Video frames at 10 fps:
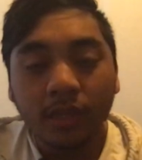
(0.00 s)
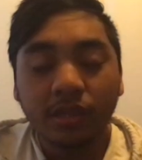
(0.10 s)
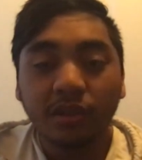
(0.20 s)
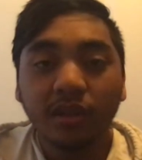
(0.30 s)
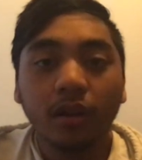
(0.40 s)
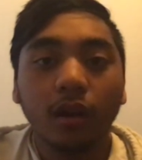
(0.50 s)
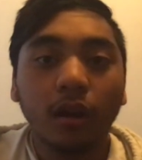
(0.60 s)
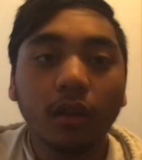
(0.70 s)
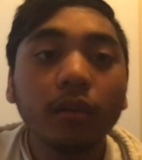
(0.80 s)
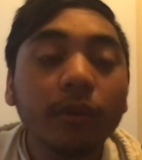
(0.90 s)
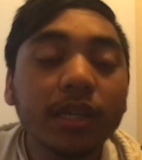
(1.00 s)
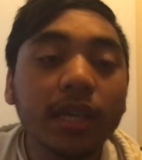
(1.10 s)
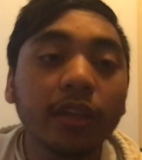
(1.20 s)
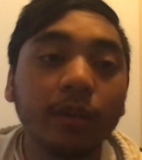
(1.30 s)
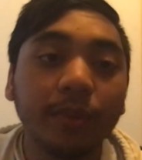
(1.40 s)
So there are other ways
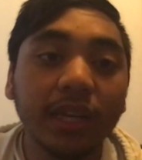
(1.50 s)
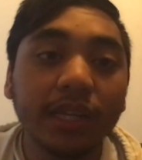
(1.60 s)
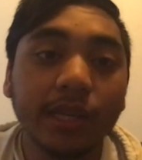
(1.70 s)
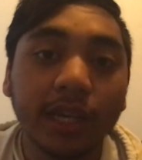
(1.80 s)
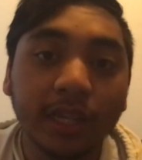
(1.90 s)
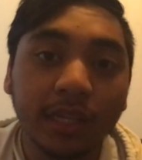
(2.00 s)
that you can play this deck.